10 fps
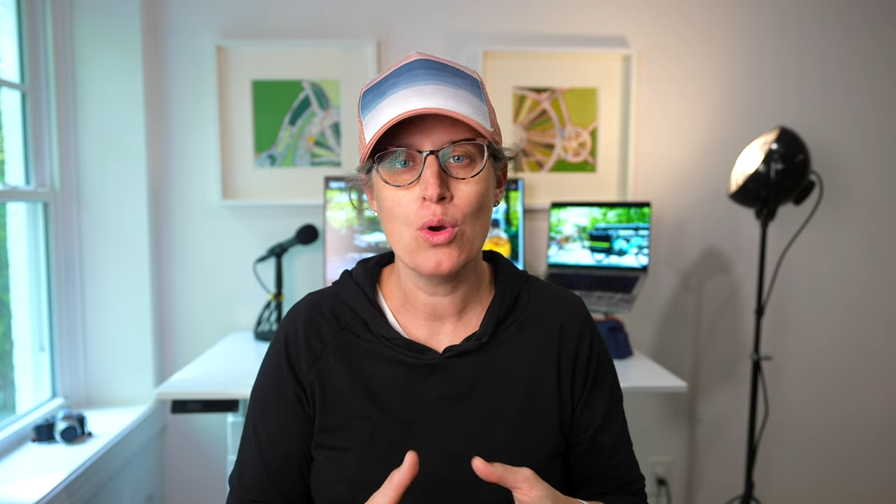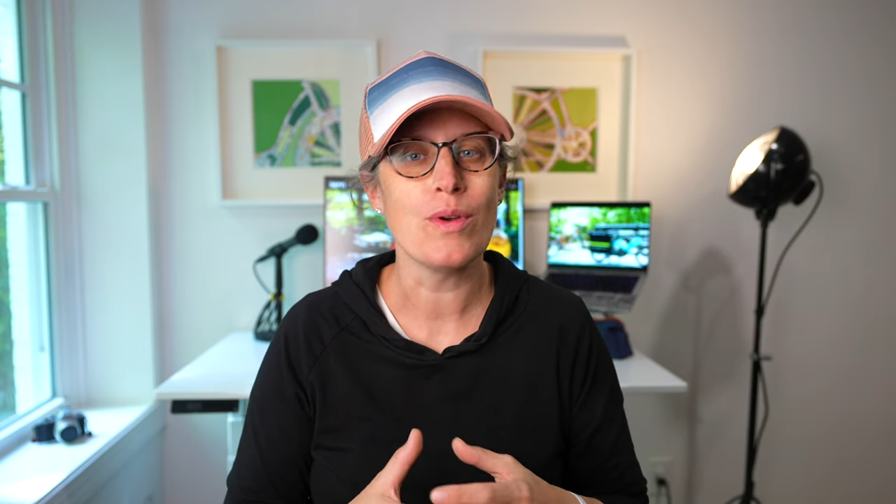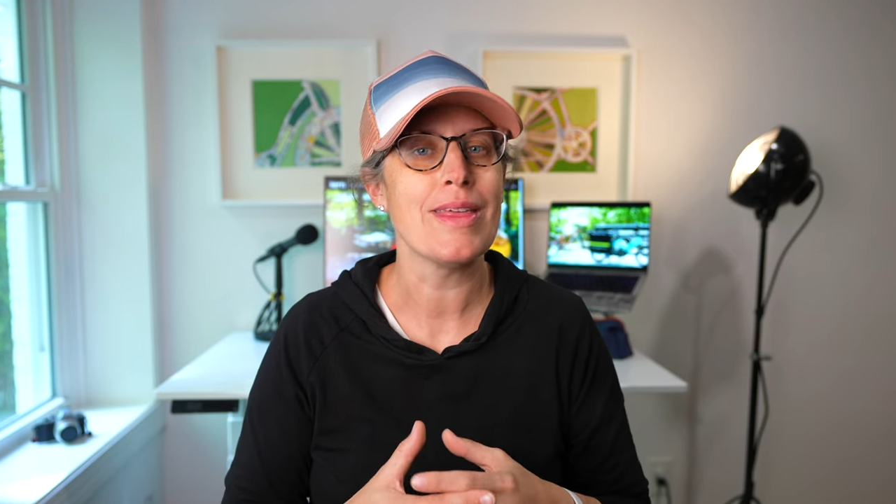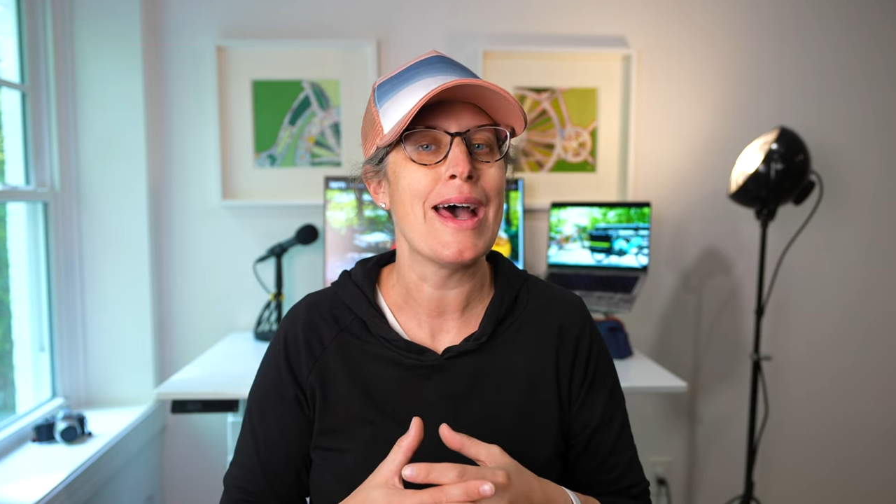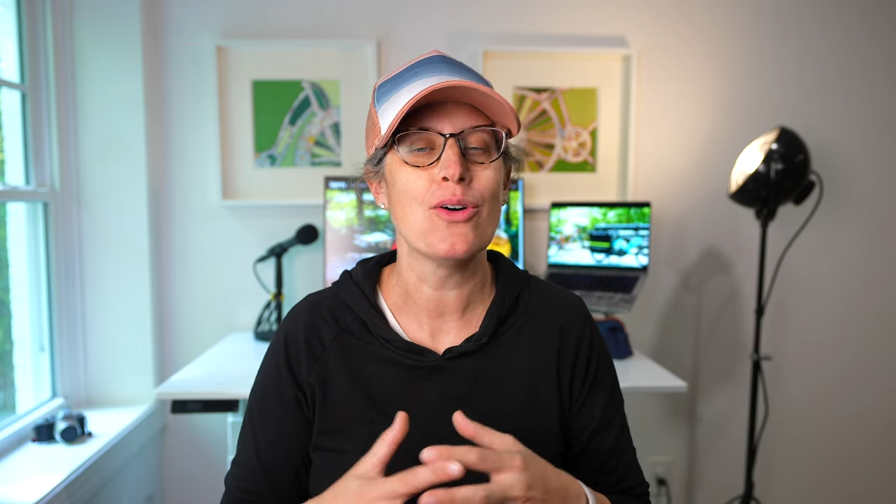
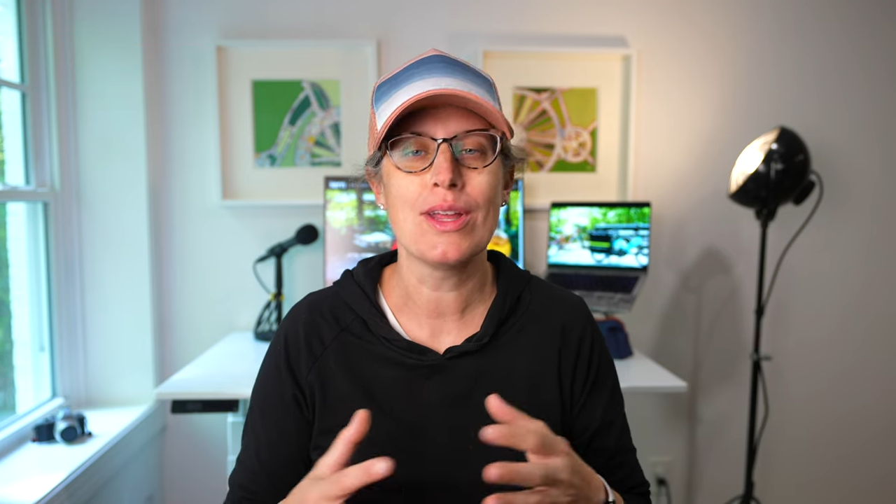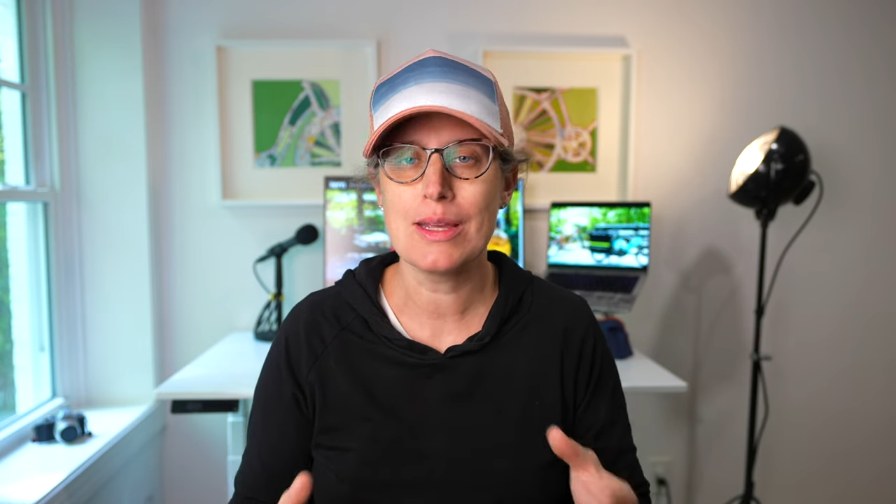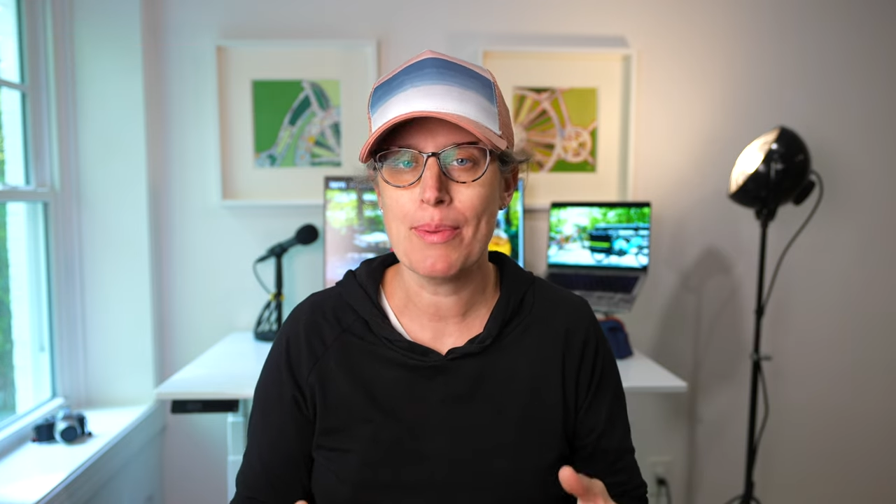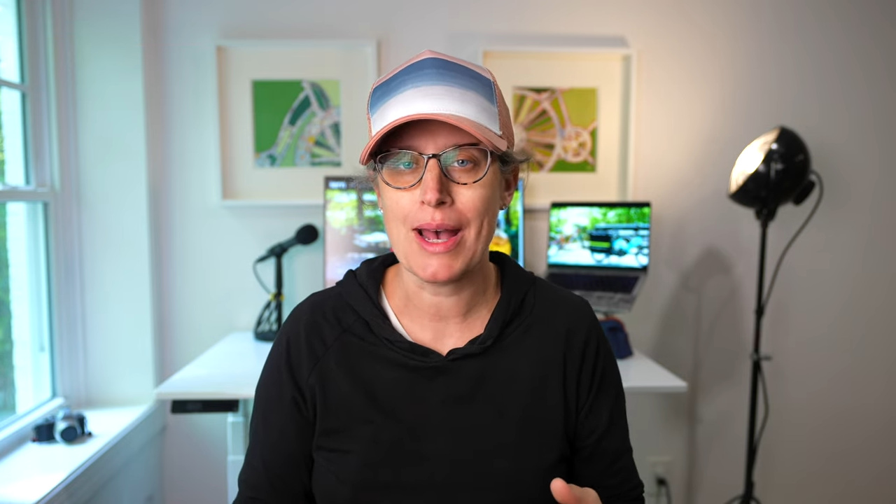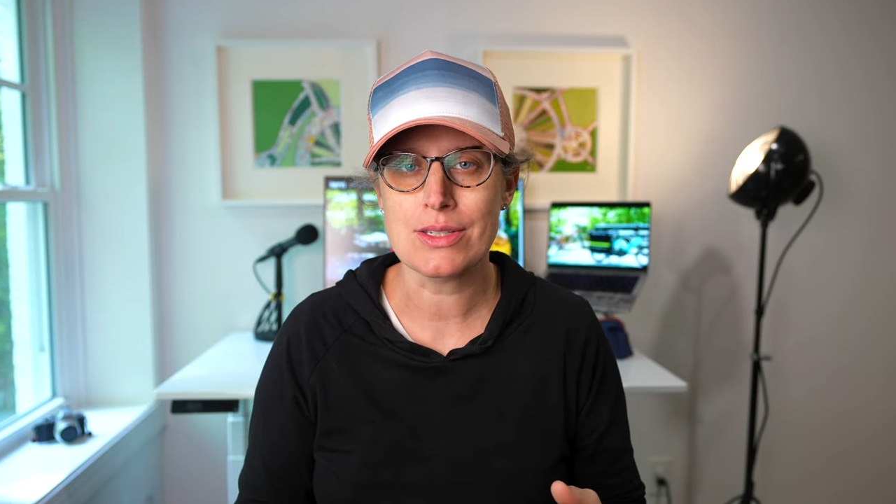without
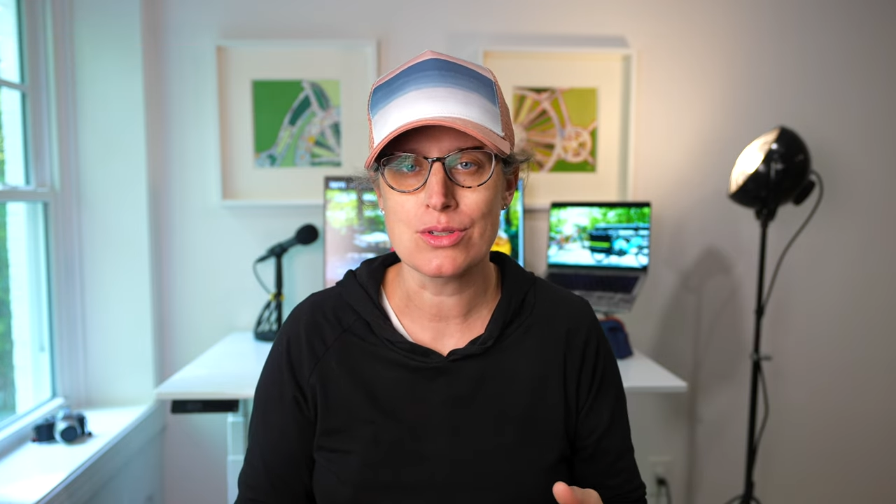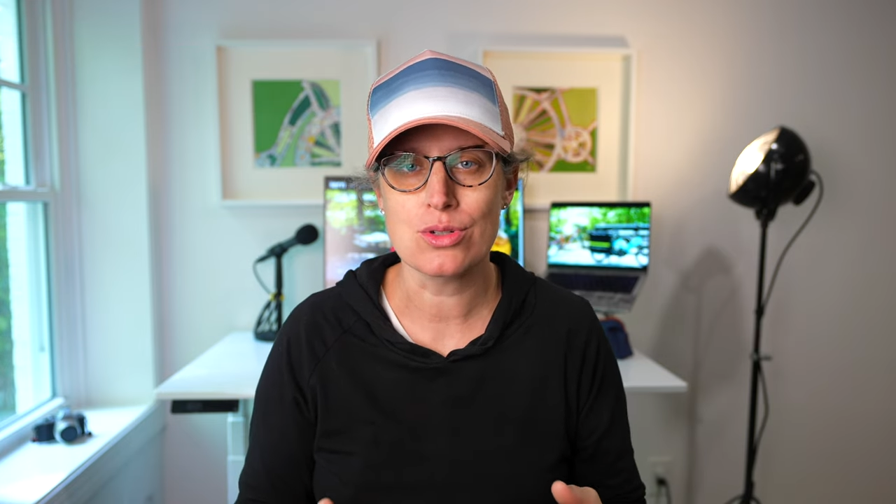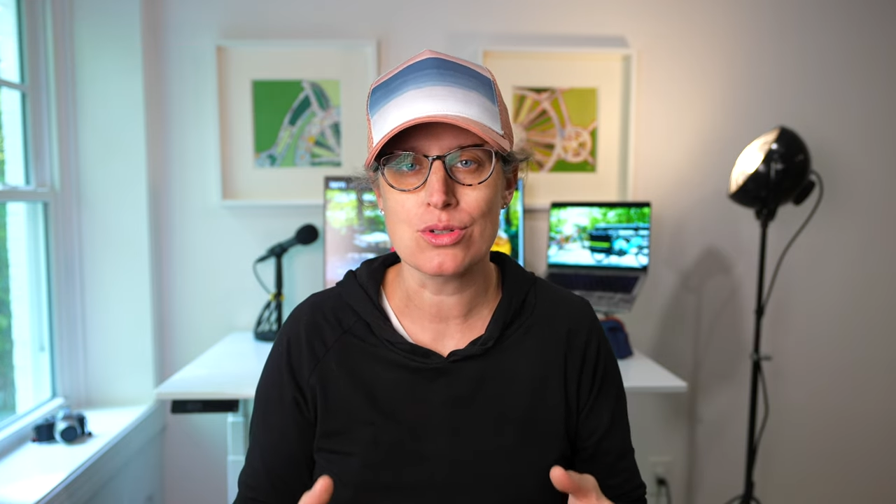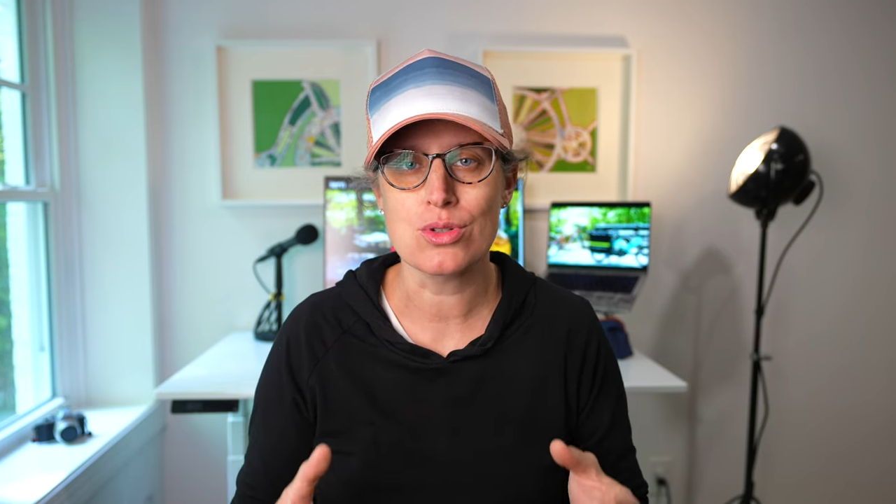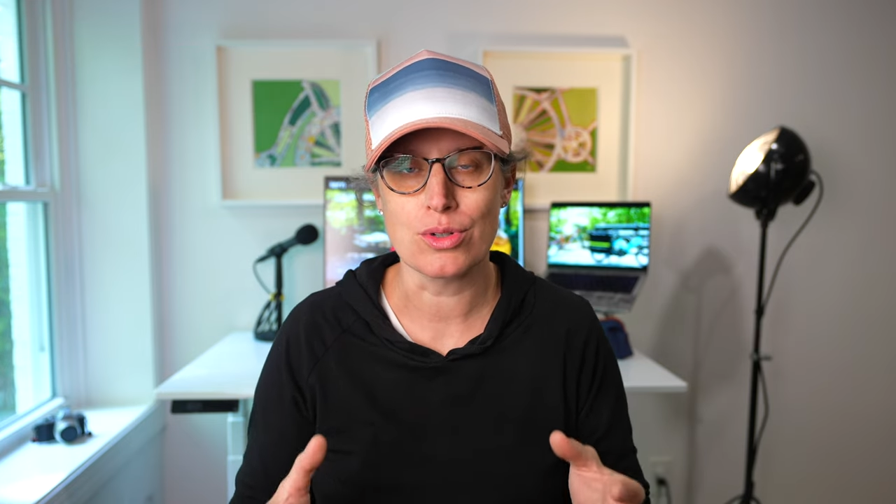any passengers